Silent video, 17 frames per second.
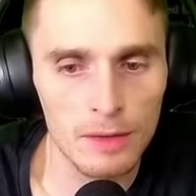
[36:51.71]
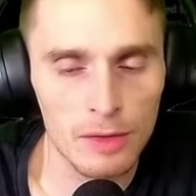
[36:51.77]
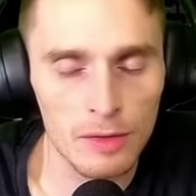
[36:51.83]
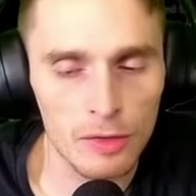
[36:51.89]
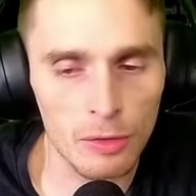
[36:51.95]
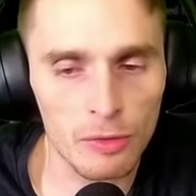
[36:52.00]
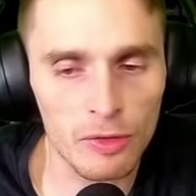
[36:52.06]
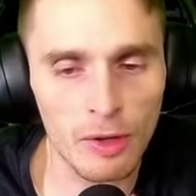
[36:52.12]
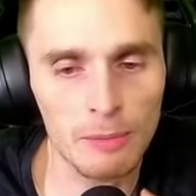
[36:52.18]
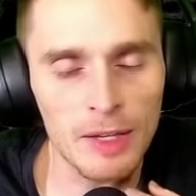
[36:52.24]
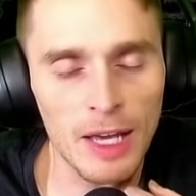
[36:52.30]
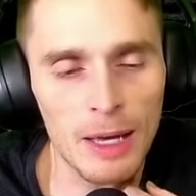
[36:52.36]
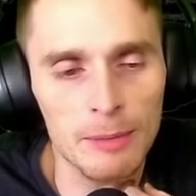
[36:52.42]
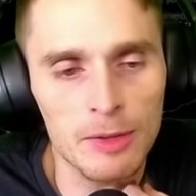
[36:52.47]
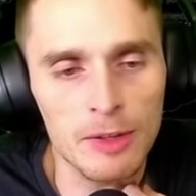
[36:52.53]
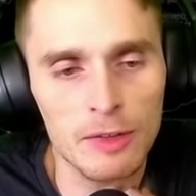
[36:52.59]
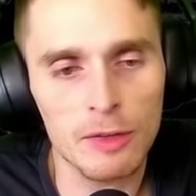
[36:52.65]
So
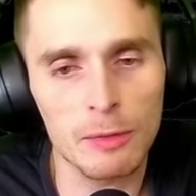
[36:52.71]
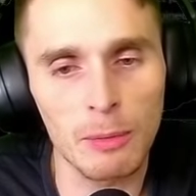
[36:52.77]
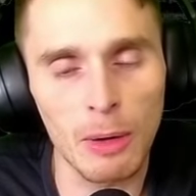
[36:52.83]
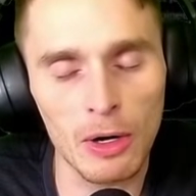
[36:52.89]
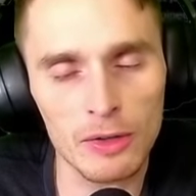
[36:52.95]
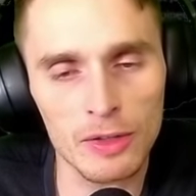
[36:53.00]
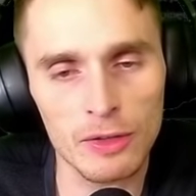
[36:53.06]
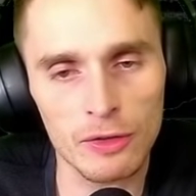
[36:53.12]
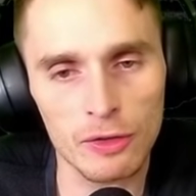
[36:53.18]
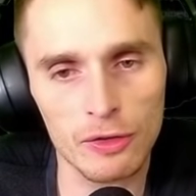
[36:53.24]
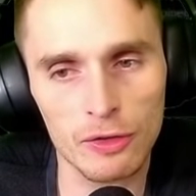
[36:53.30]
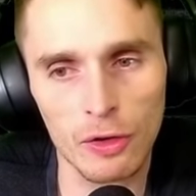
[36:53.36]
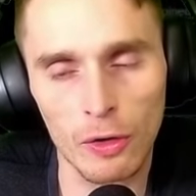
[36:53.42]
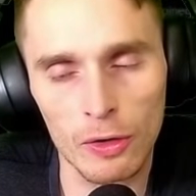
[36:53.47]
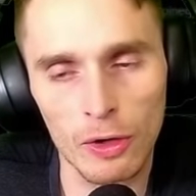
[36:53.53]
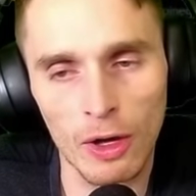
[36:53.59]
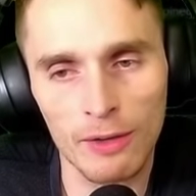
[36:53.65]
sometimes it's smart to just
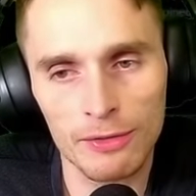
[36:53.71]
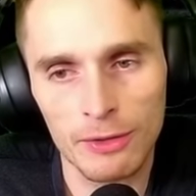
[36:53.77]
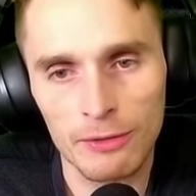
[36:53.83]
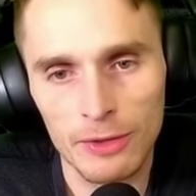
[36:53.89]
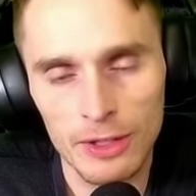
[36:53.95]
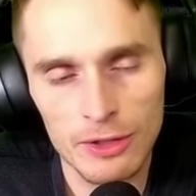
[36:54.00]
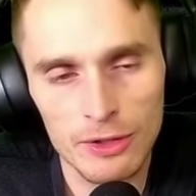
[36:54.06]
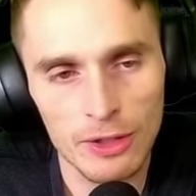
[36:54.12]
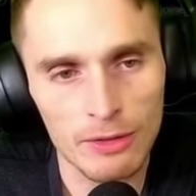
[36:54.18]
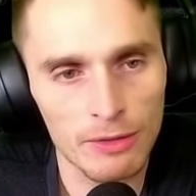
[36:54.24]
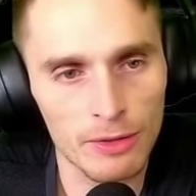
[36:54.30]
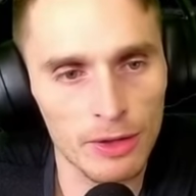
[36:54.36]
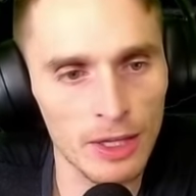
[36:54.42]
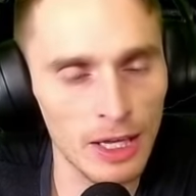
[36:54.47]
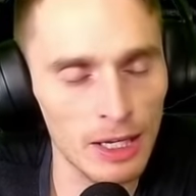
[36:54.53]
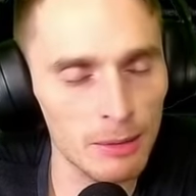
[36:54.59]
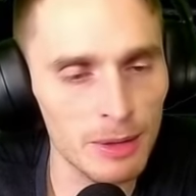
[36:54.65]
turn off the vision of
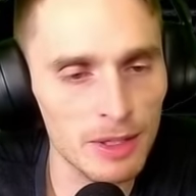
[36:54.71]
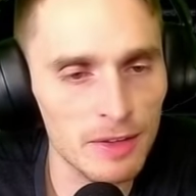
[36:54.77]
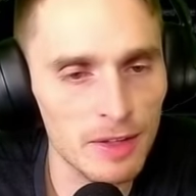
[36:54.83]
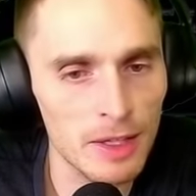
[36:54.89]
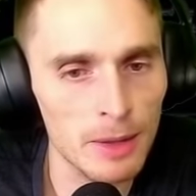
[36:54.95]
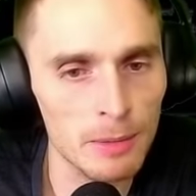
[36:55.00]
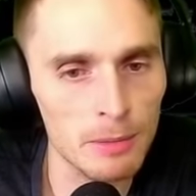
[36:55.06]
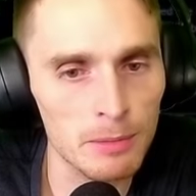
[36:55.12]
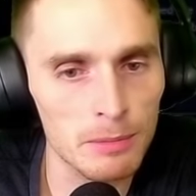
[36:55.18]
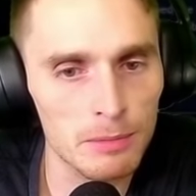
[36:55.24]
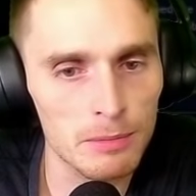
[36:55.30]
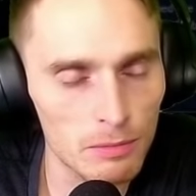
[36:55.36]
the enemy team